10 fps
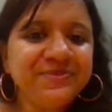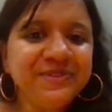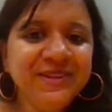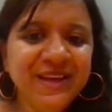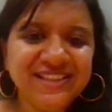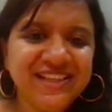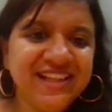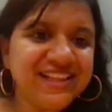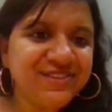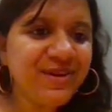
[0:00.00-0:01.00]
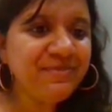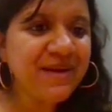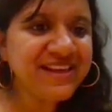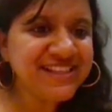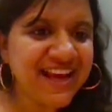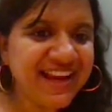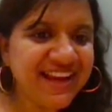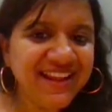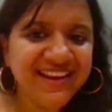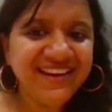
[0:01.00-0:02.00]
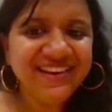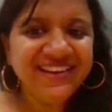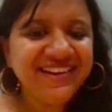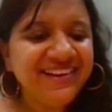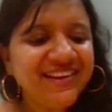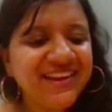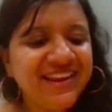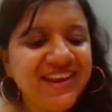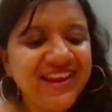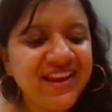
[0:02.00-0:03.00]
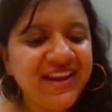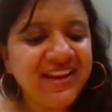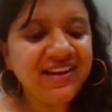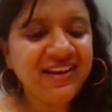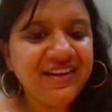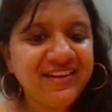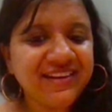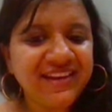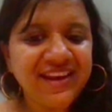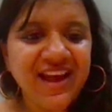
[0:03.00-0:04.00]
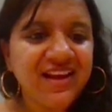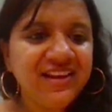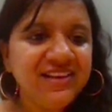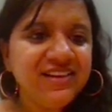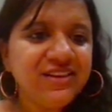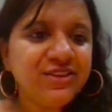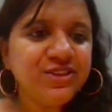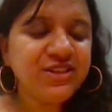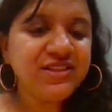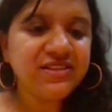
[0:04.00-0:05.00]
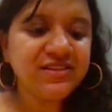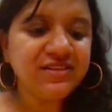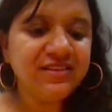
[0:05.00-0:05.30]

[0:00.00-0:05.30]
Yeah, so that's from my side. And yeah, just